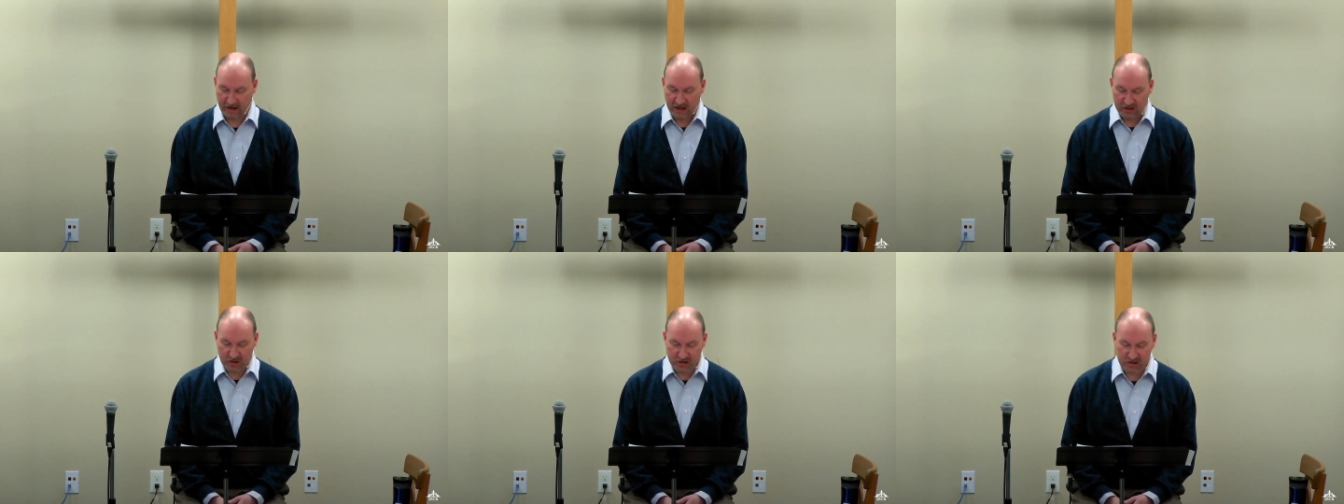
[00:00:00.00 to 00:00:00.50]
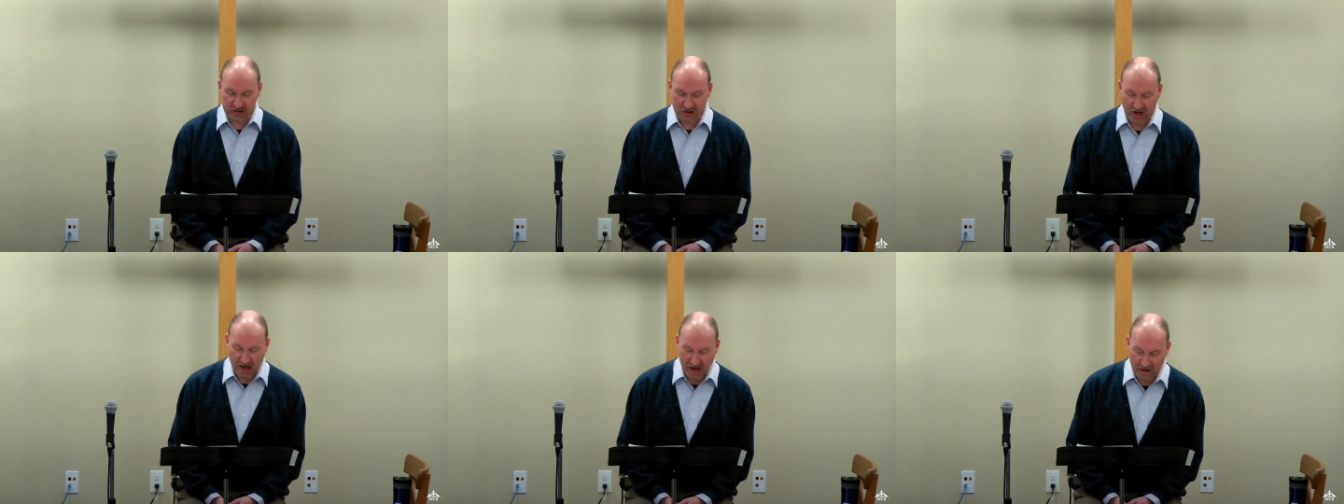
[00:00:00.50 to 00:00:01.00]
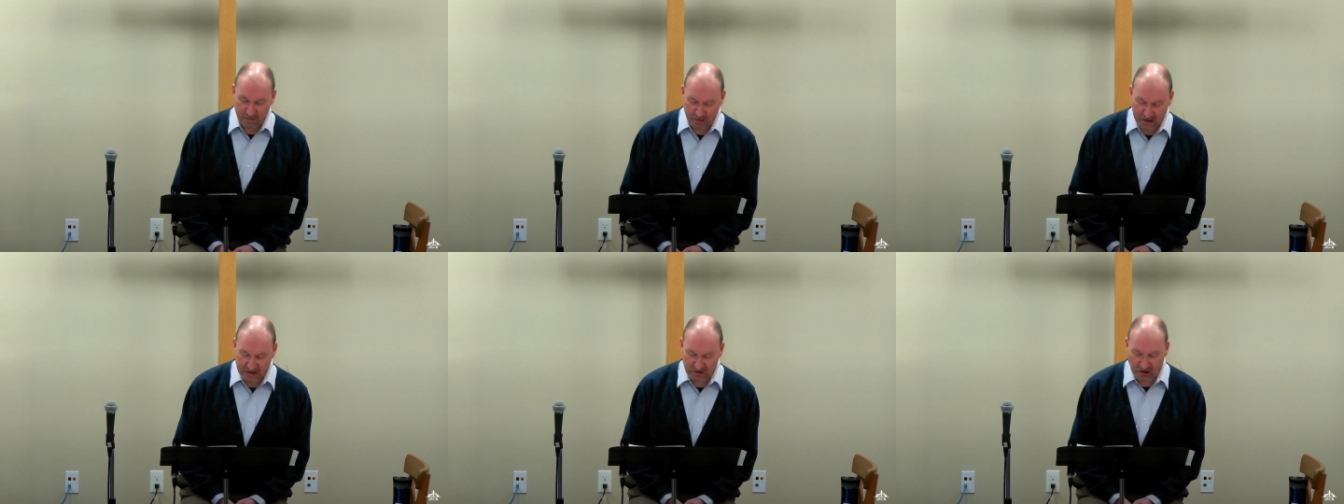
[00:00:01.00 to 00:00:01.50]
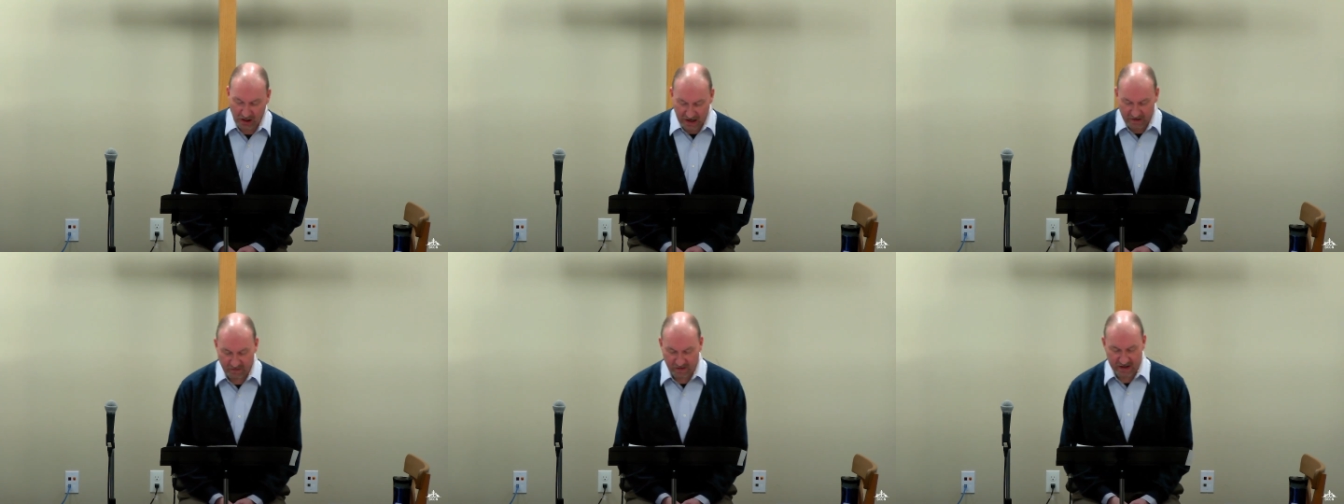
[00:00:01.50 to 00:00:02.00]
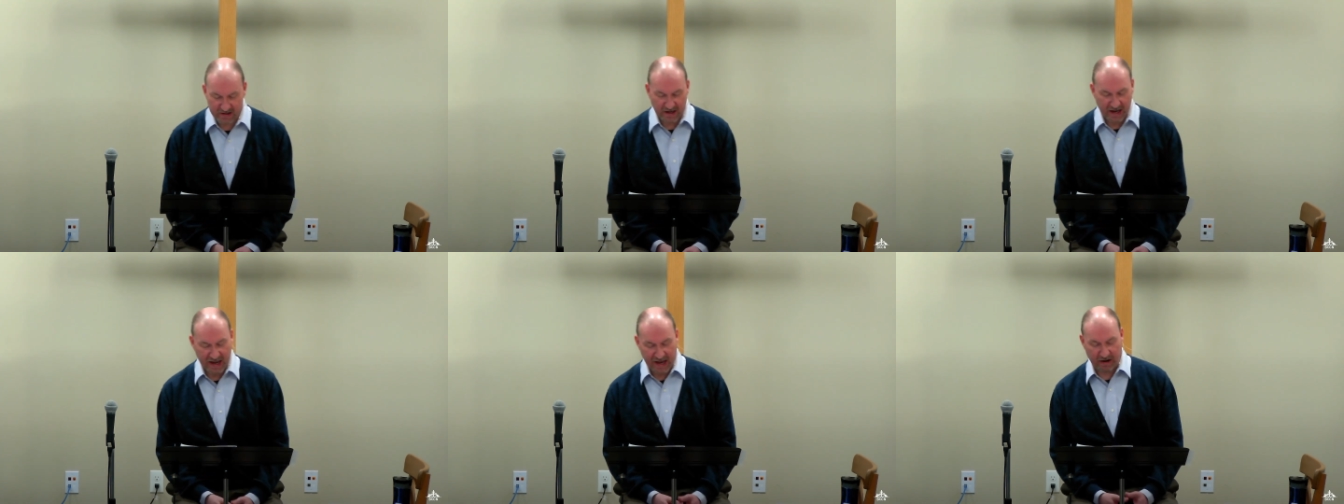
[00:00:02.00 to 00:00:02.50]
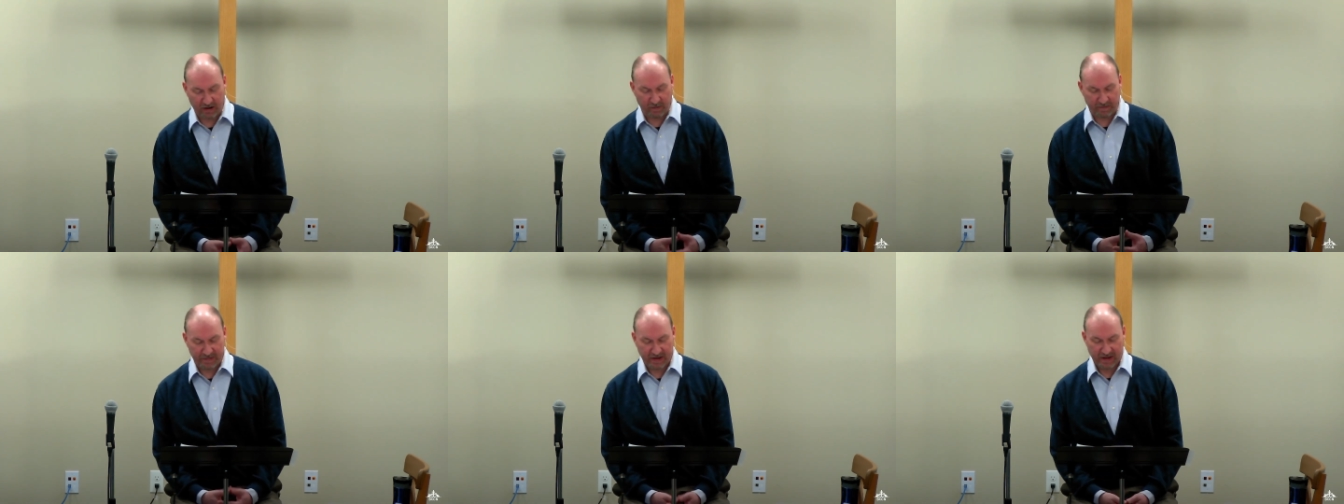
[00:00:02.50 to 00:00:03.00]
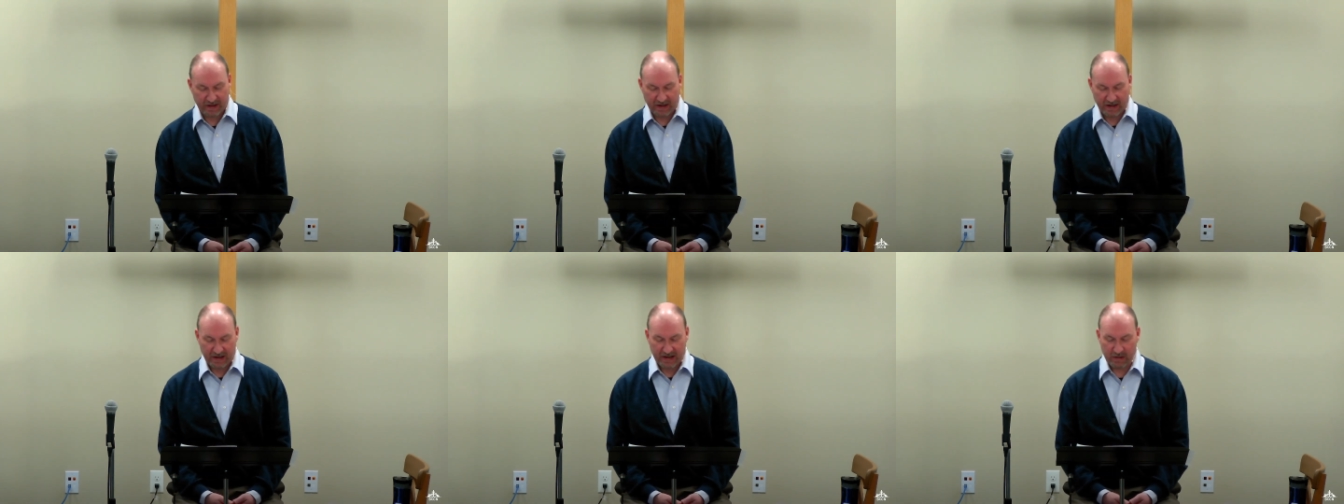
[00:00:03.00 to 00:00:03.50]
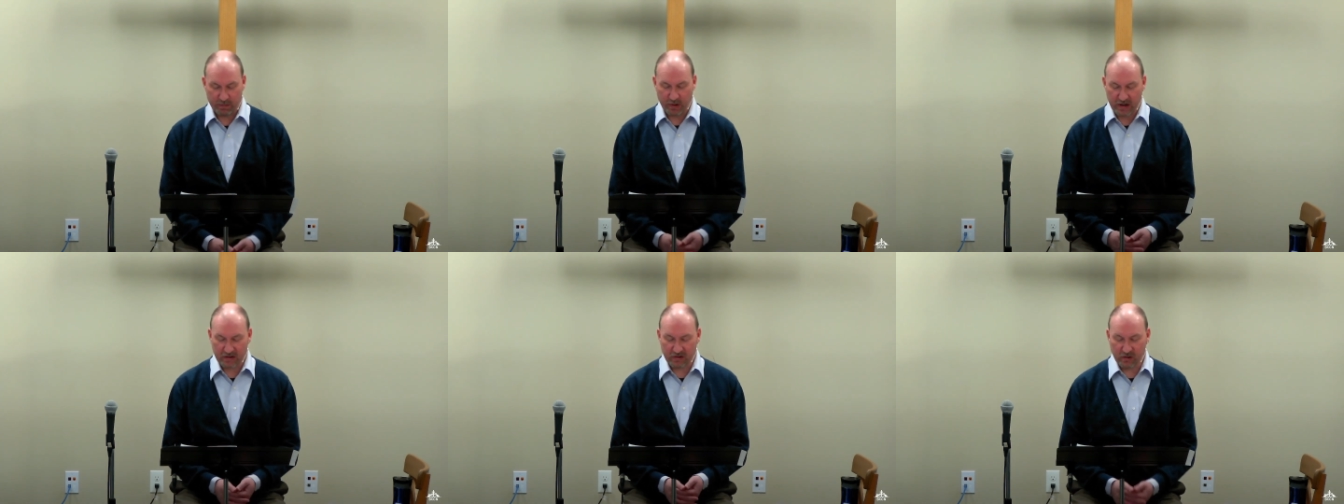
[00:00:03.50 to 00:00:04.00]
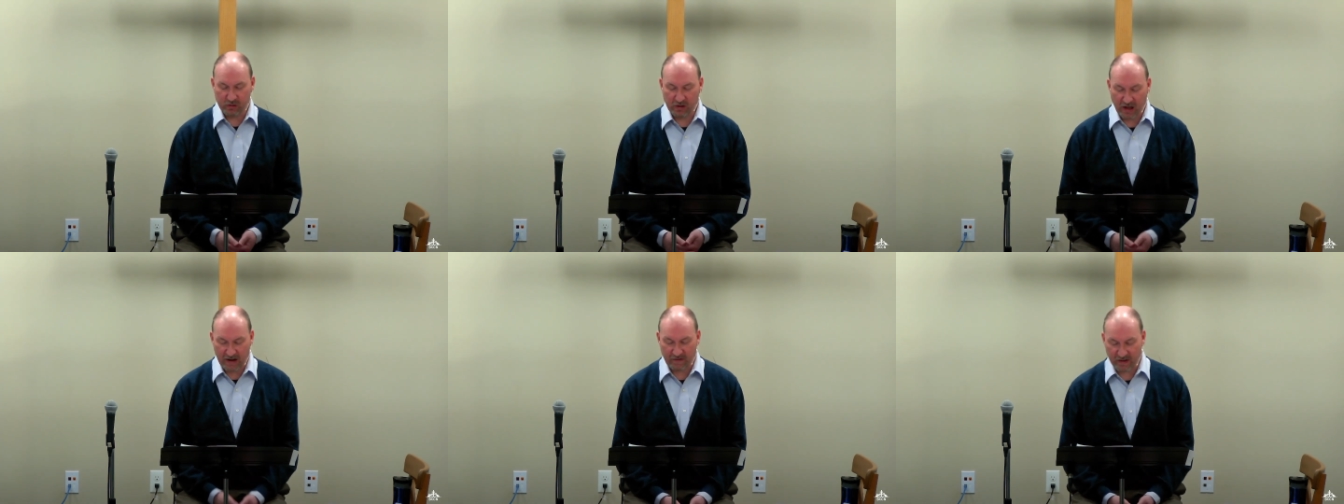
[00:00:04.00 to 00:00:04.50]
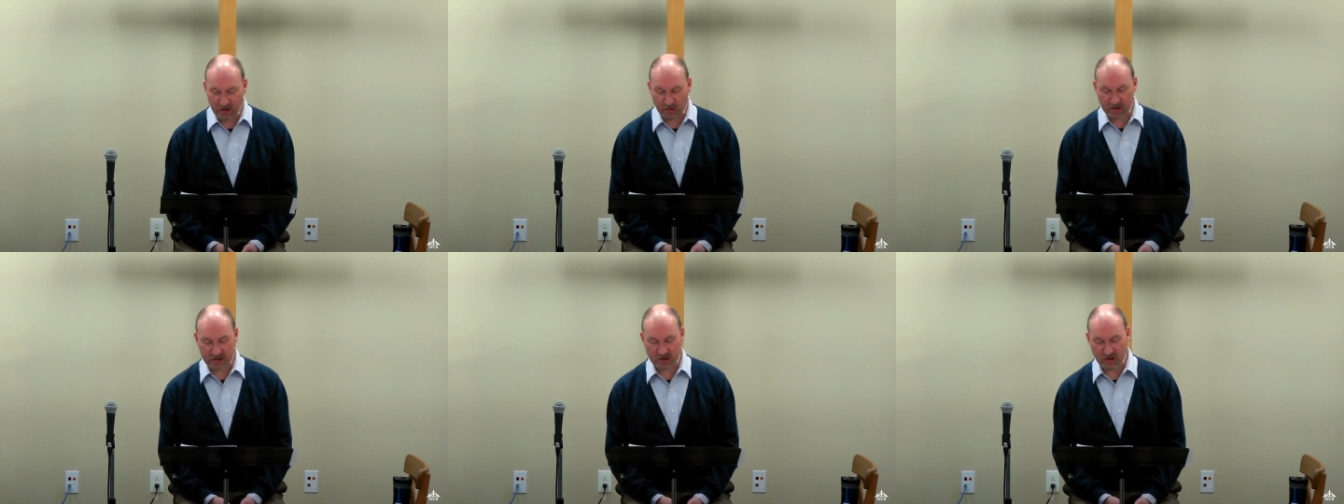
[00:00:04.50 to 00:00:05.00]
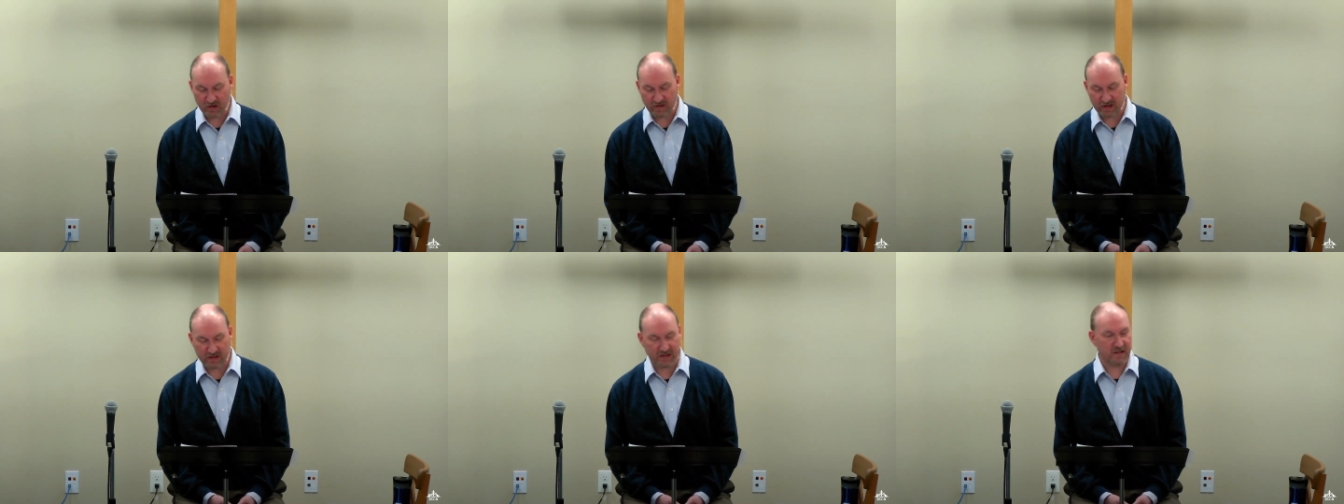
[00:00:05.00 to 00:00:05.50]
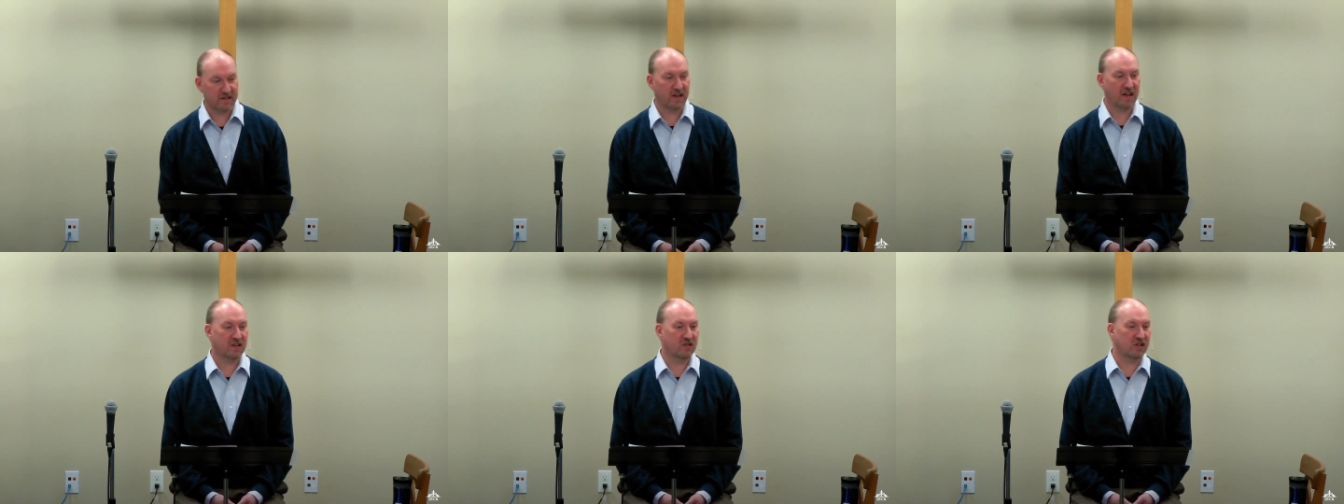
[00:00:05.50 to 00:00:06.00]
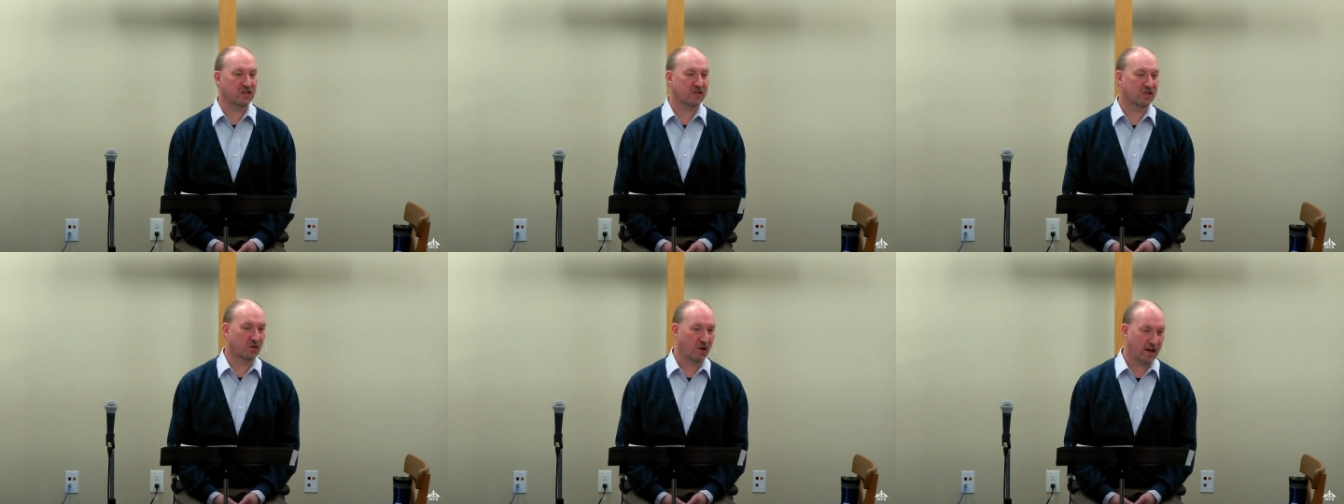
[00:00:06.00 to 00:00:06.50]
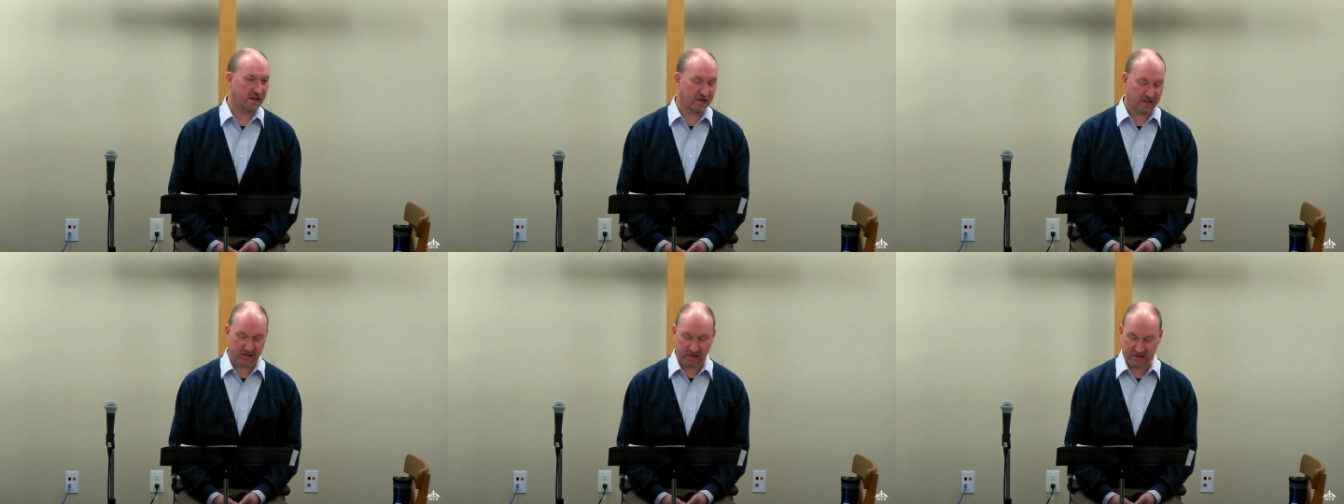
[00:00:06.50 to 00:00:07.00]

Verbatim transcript: just as god breathed life into adam he breathed new life into his servant and son jesus christ